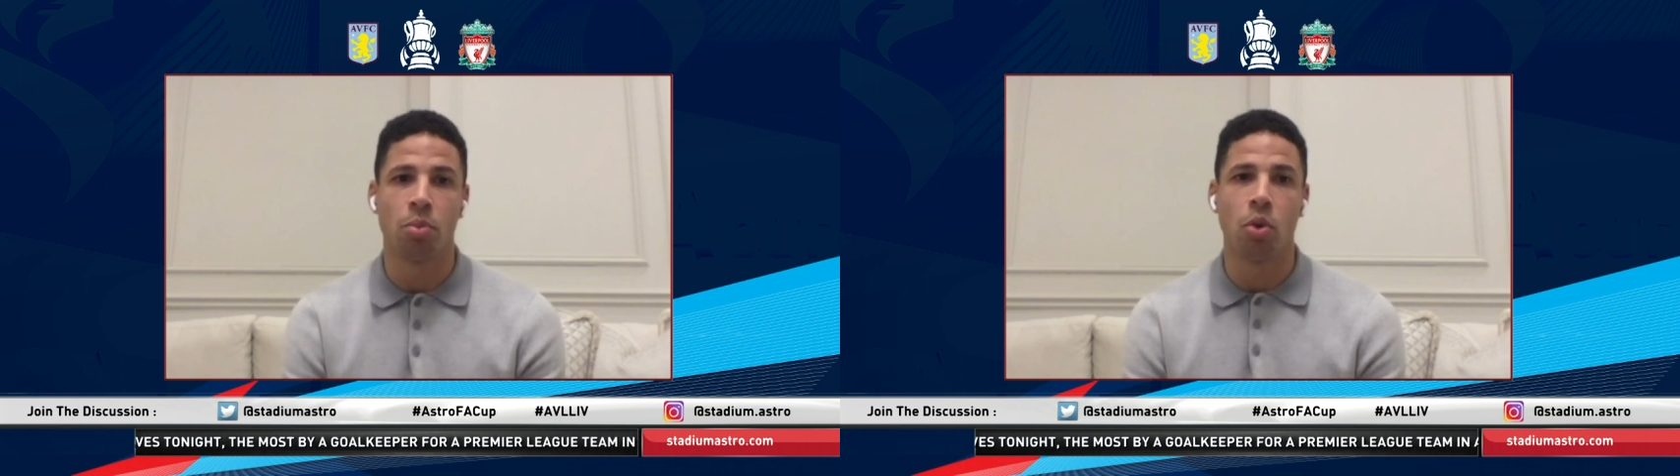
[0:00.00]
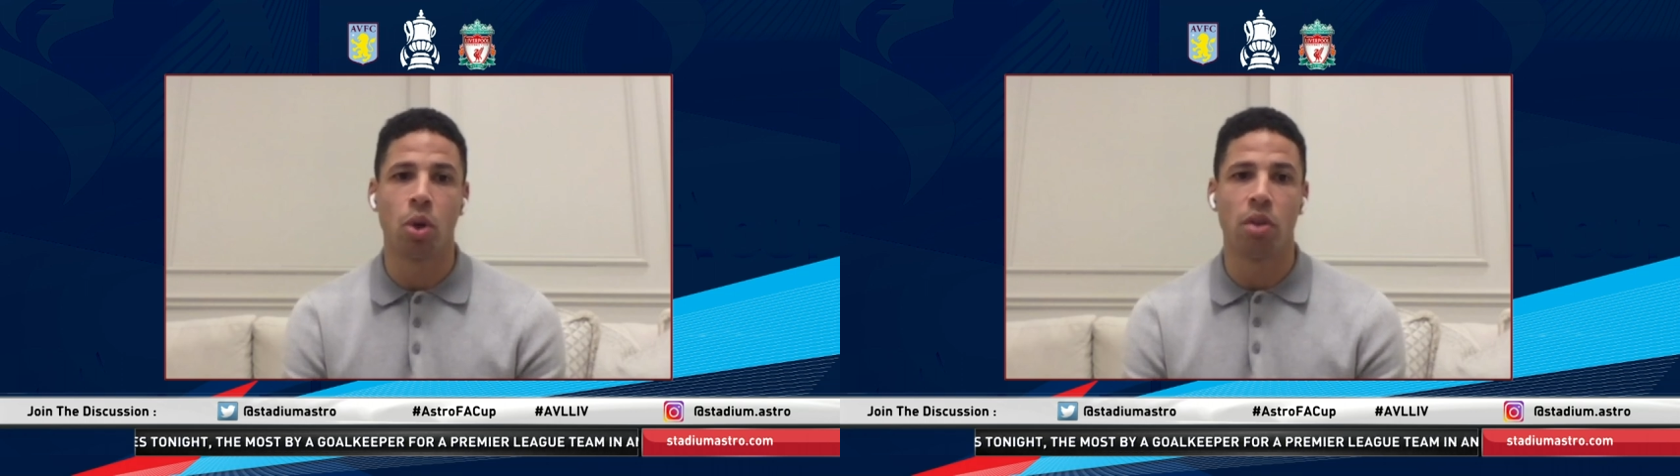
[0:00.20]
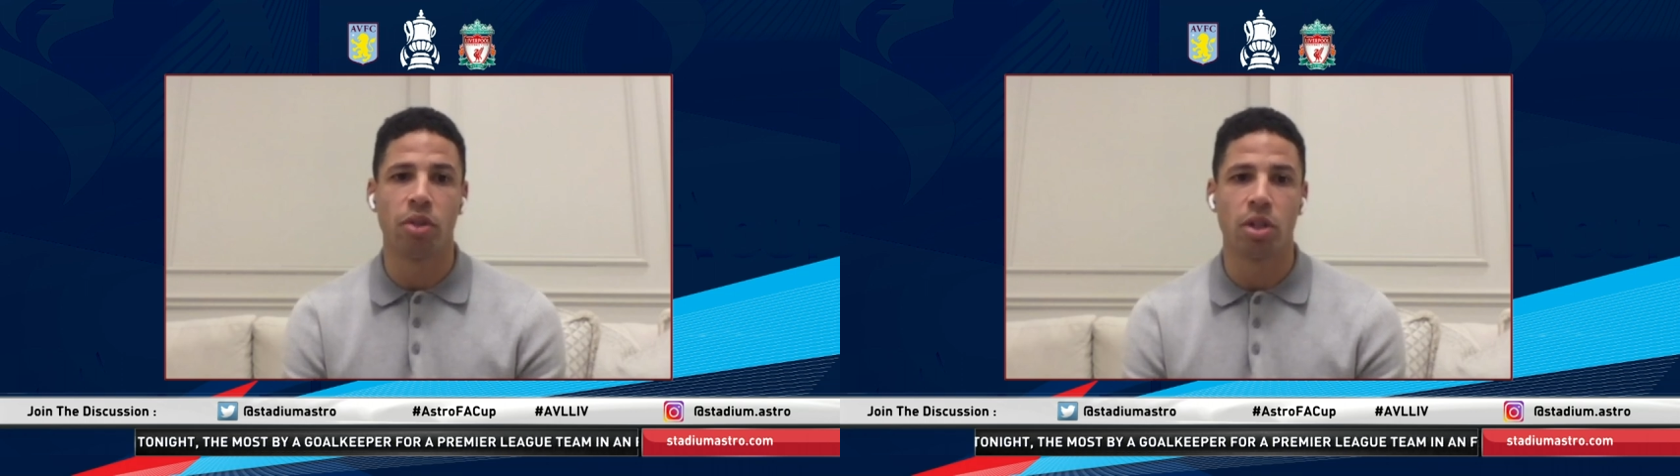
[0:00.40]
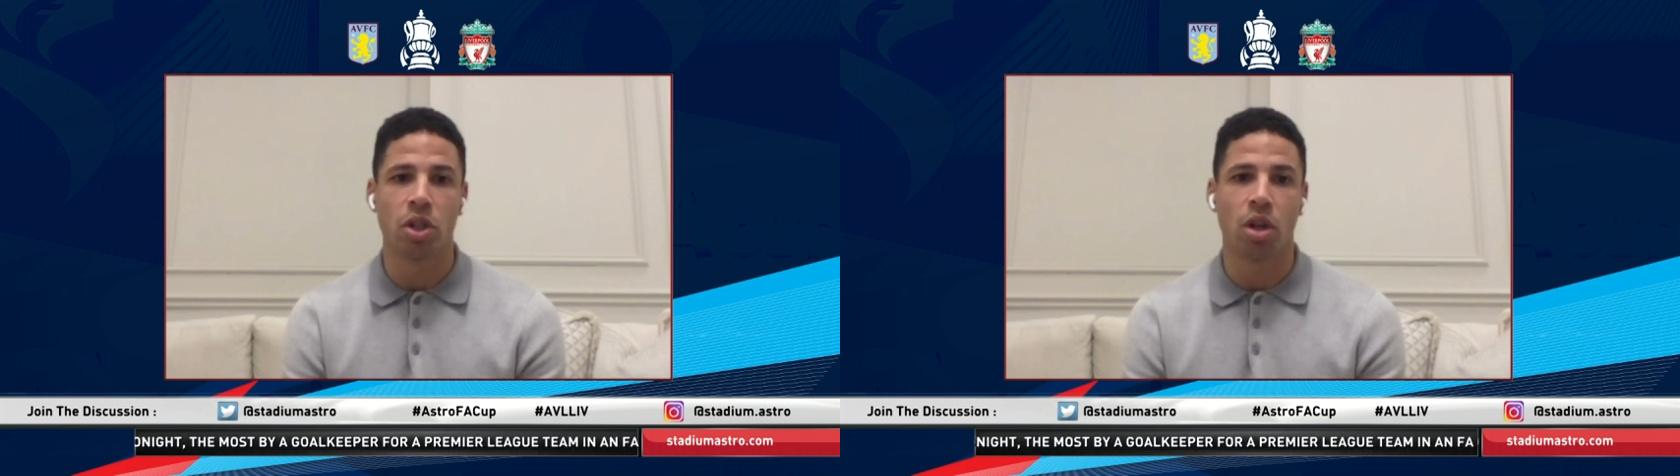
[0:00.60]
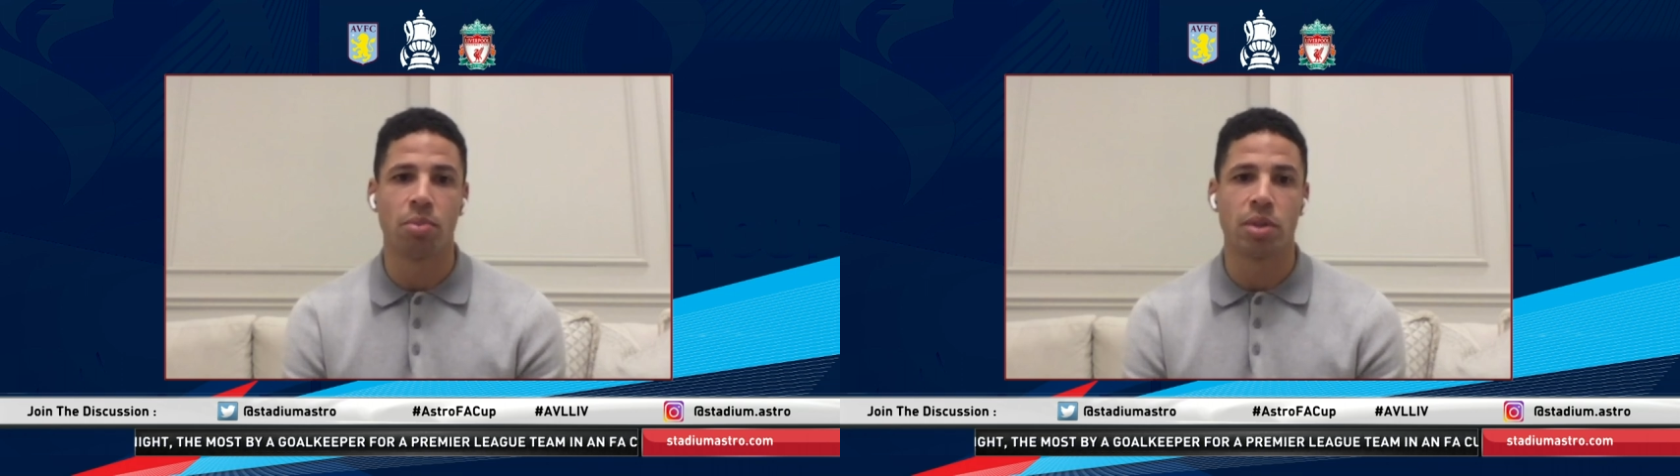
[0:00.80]
ball over the
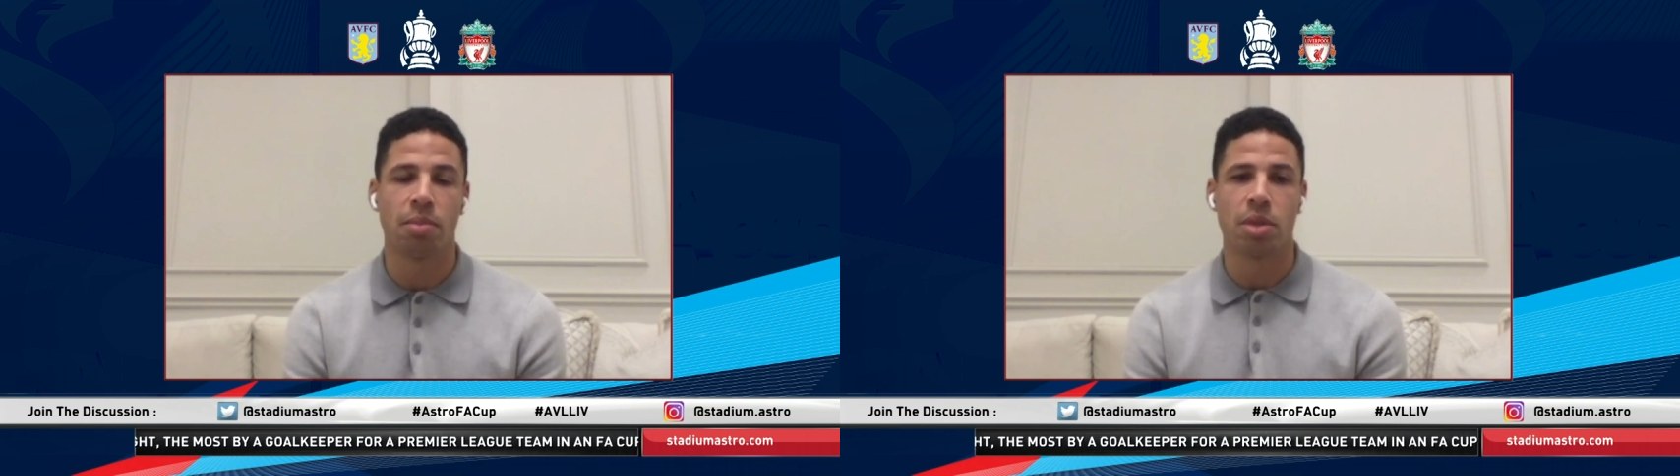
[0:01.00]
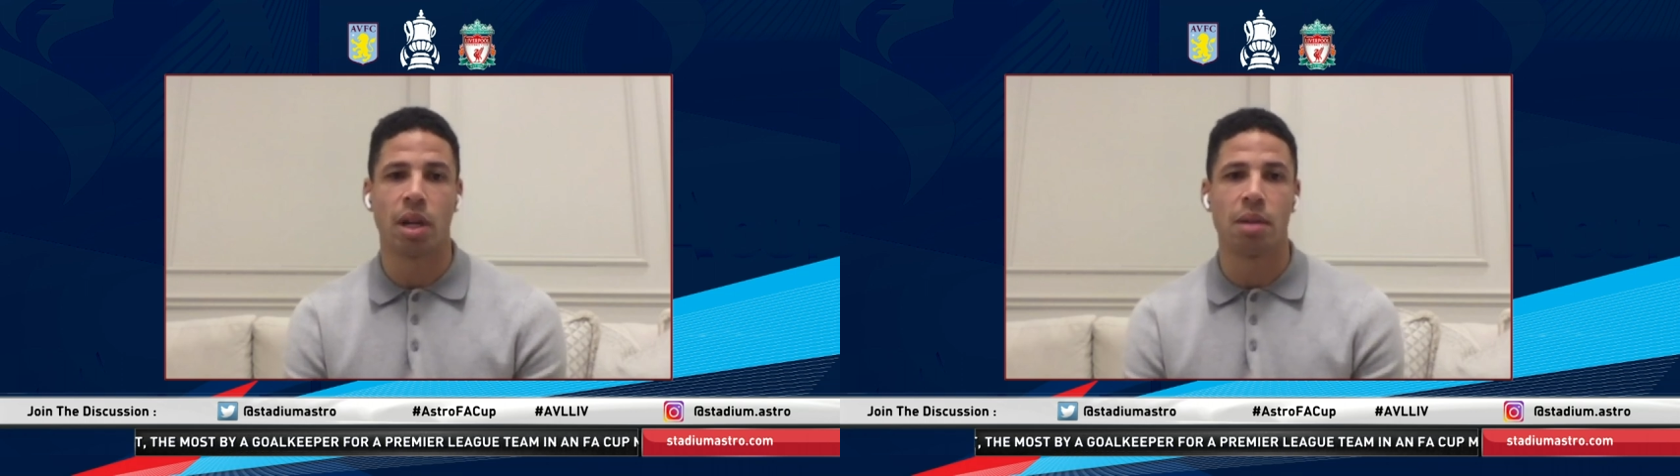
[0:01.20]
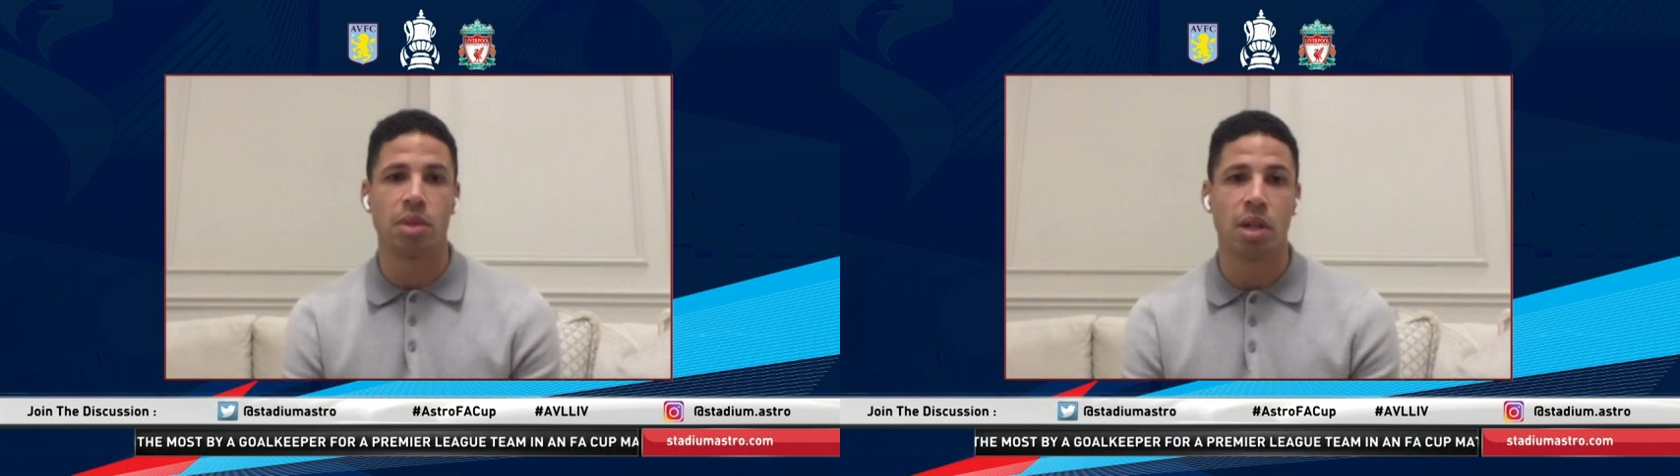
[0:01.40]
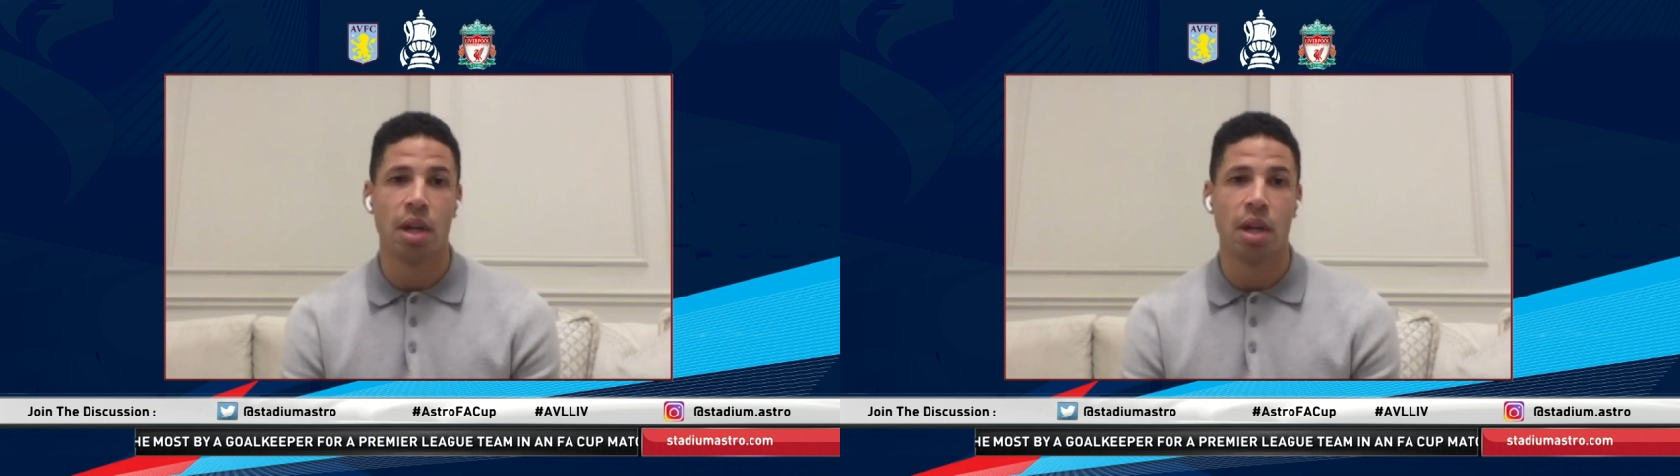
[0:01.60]
top. Sometimes